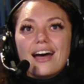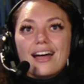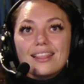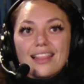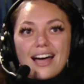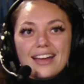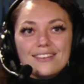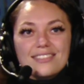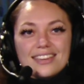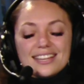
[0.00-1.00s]
a lot
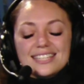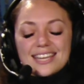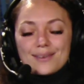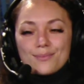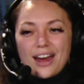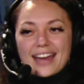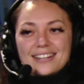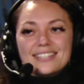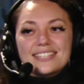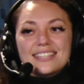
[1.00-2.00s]
of things take
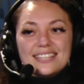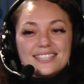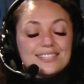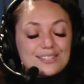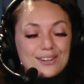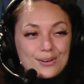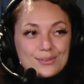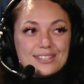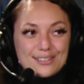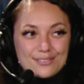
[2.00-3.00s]
practice, and this is no
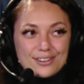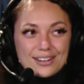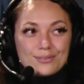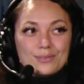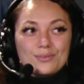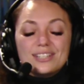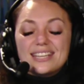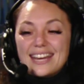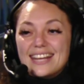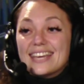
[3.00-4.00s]
different. When we're
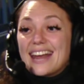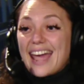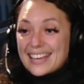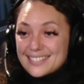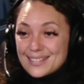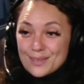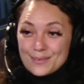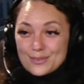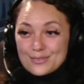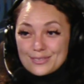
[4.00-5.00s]
dating and asking
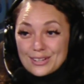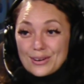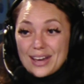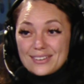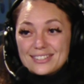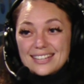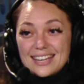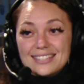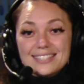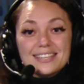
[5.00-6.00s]
people to go out on
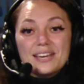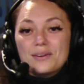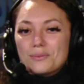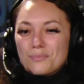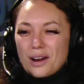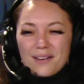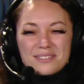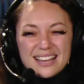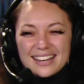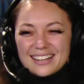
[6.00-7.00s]
dates,
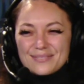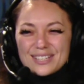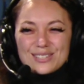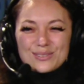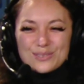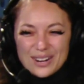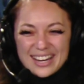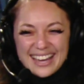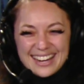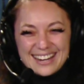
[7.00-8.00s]
probably not going to be too
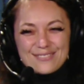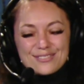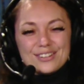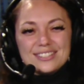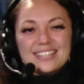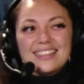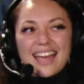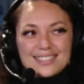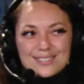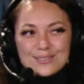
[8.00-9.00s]
great at it at first, and
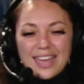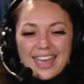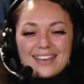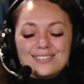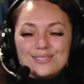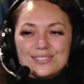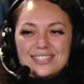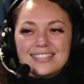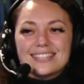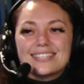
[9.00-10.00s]
that's okay. So
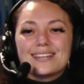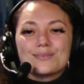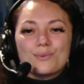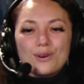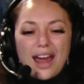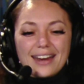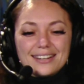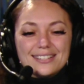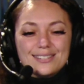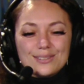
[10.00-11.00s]
see this as
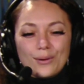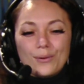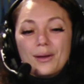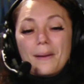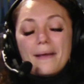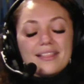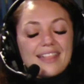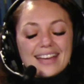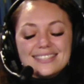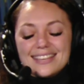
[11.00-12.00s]
practice. So
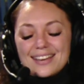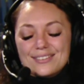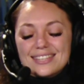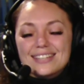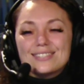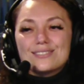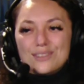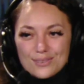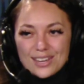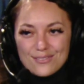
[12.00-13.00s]
last thing I would say is
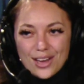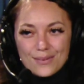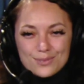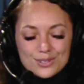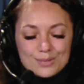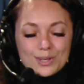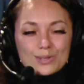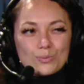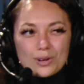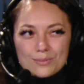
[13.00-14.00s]
don't give up. Just
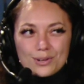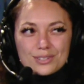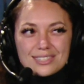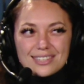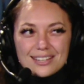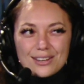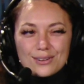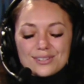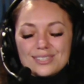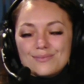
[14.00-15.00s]
because one person said no
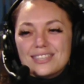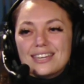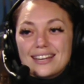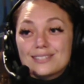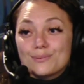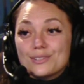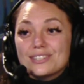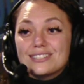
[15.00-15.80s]
doesn't mean that next person